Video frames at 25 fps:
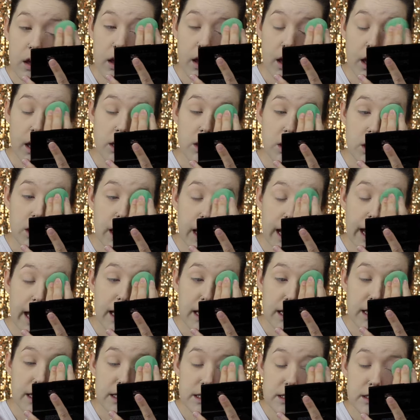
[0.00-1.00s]
on your
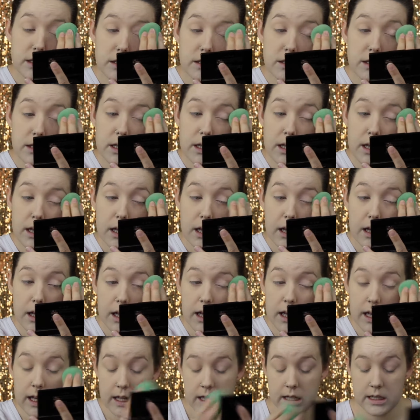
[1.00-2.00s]
eyelids,
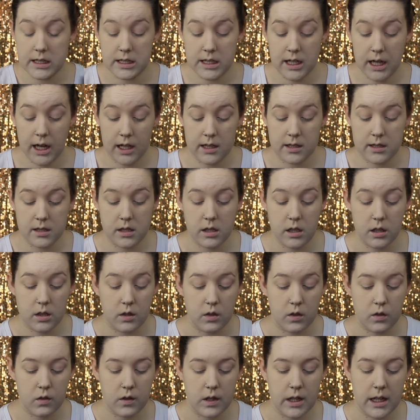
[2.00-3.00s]
it tends to
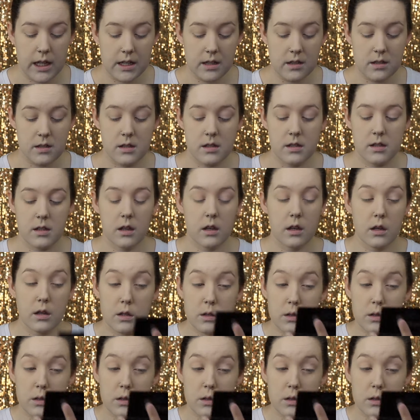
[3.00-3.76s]
crease.